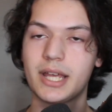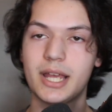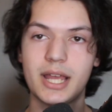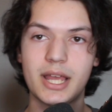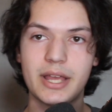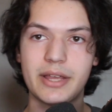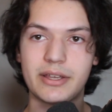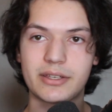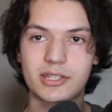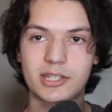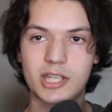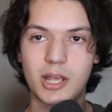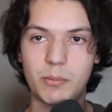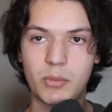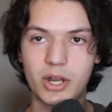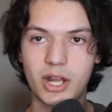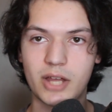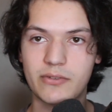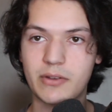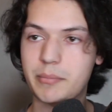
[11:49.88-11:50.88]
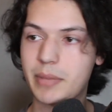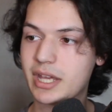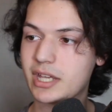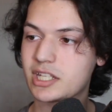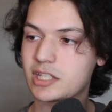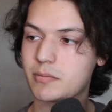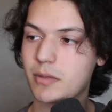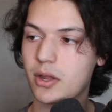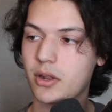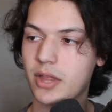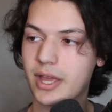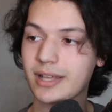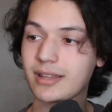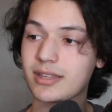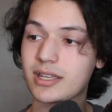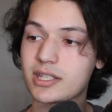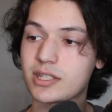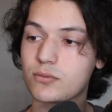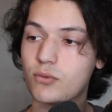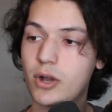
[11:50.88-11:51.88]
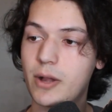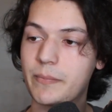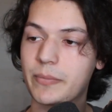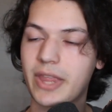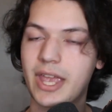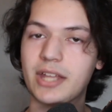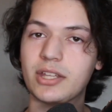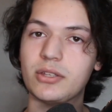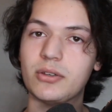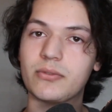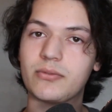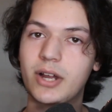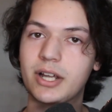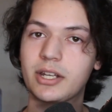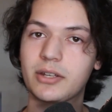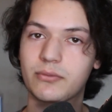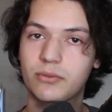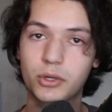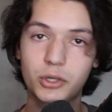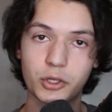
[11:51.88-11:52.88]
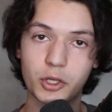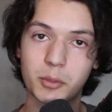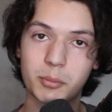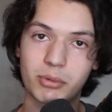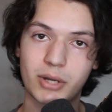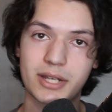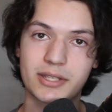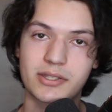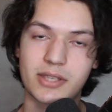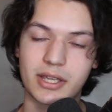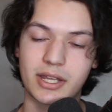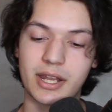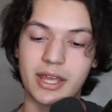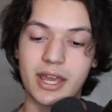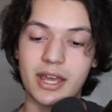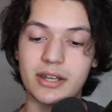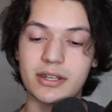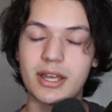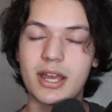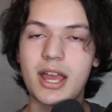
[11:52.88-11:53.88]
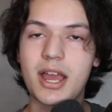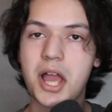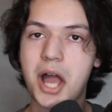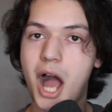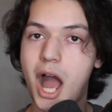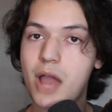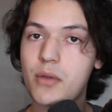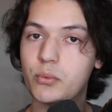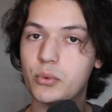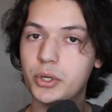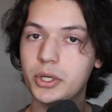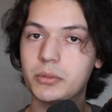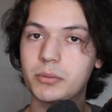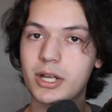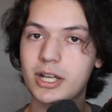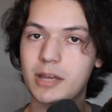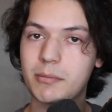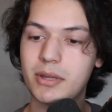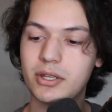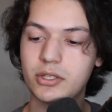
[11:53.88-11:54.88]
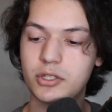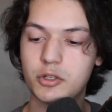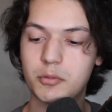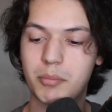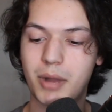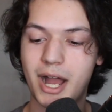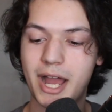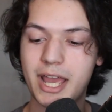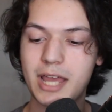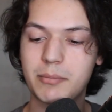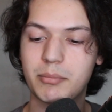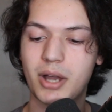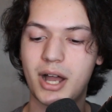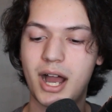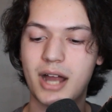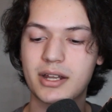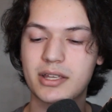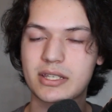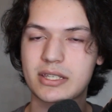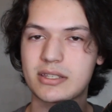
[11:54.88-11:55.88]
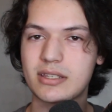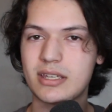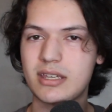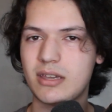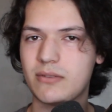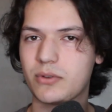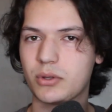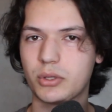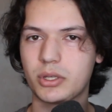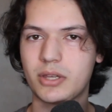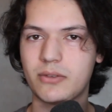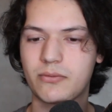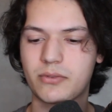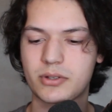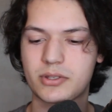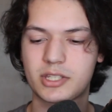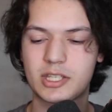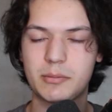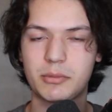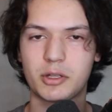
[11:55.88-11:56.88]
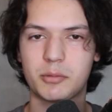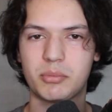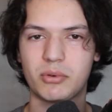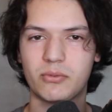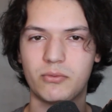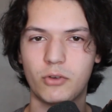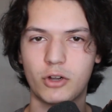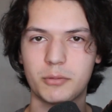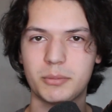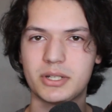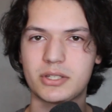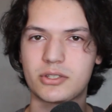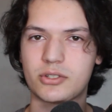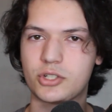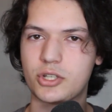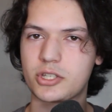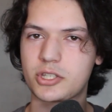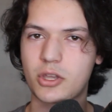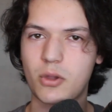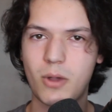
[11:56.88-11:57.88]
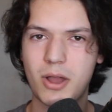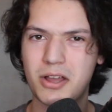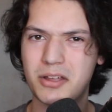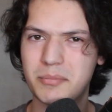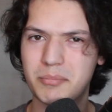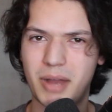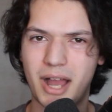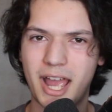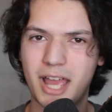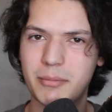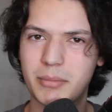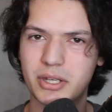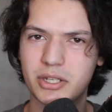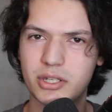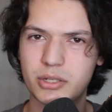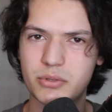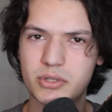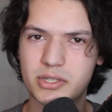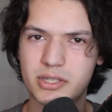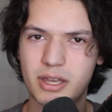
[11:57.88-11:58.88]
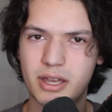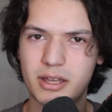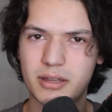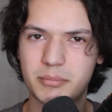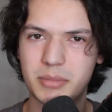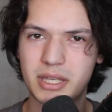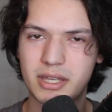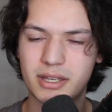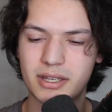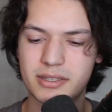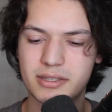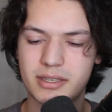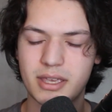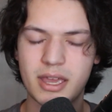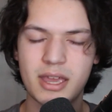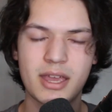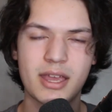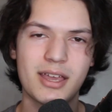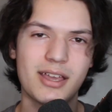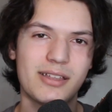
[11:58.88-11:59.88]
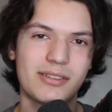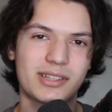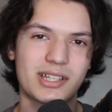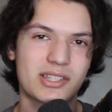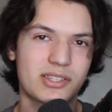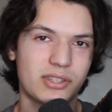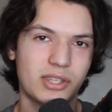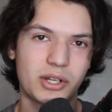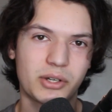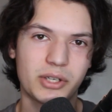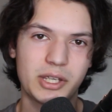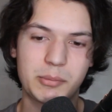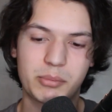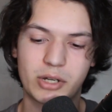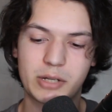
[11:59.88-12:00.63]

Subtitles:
somewhat of a base model like this one and you find it for a good price secondhand, I would recommend you buy it. But honestly, if you're looking for similar performance, just go out and buy a Medusa, because that's literally pretty much